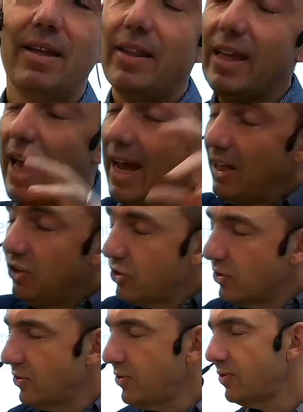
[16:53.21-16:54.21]
the
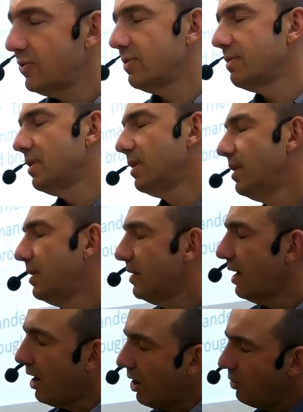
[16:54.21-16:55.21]
angels, the
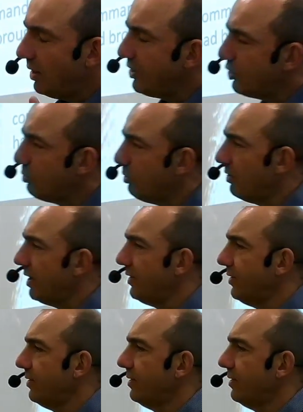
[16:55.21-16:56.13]
Holy Spirit,